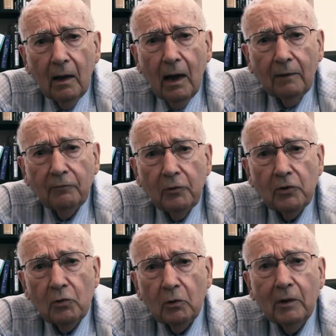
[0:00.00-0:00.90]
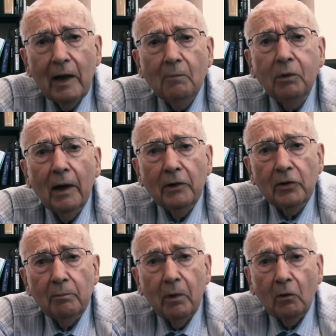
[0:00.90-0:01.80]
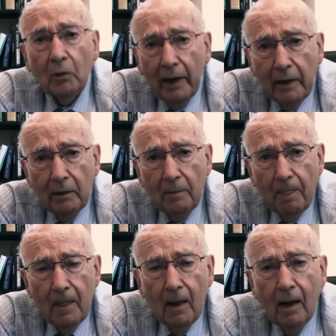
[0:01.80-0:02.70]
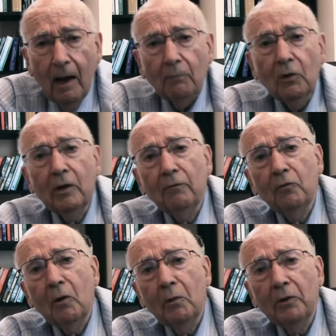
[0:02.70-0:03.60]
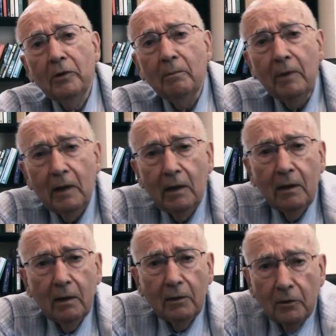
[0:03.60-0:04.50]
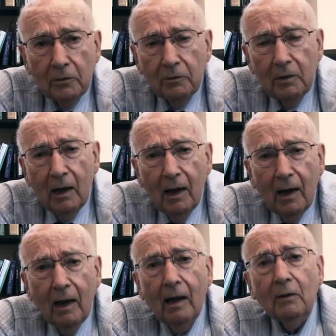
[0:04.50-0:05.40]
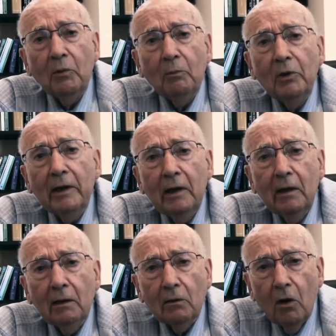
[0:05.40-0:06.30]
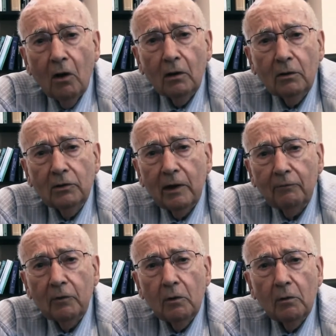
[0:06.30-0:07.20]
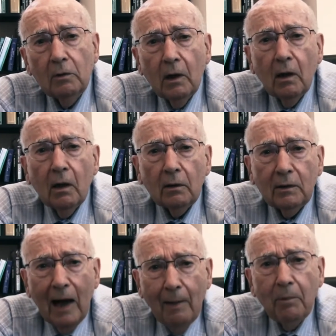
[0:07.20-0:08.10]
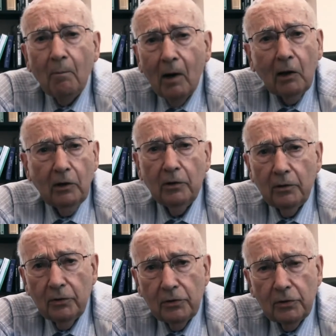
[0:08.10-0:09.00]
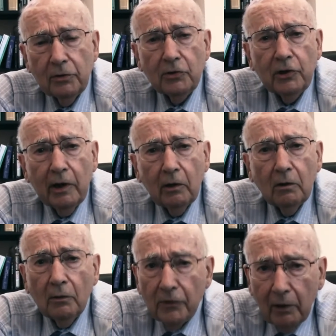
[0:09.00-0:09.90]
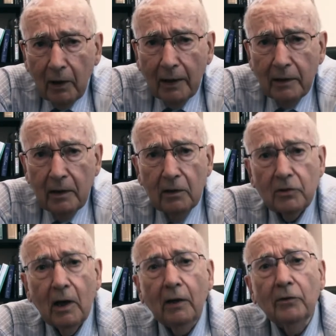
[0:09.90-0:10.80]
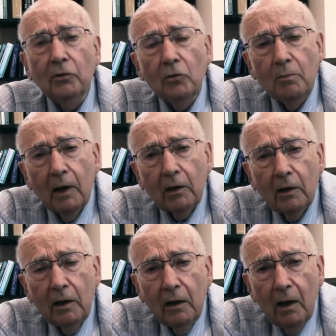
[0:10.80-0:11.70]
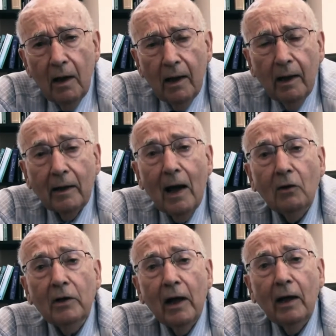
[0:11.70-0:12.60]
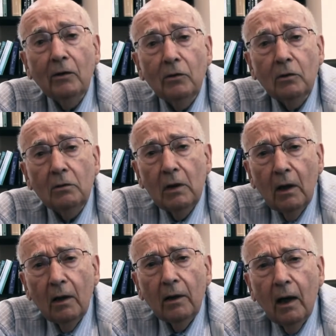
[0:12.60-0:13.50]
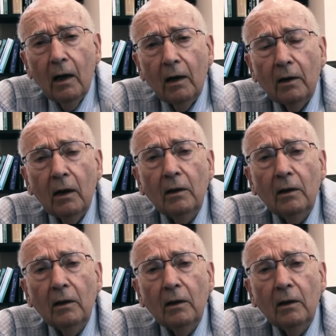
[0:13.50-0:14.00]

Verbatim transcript: Conference will take place in Bahrain. I'm looking forward to meeting you and we're bringing along several top marketers to share their ideas on the new marketing and how to handle uh,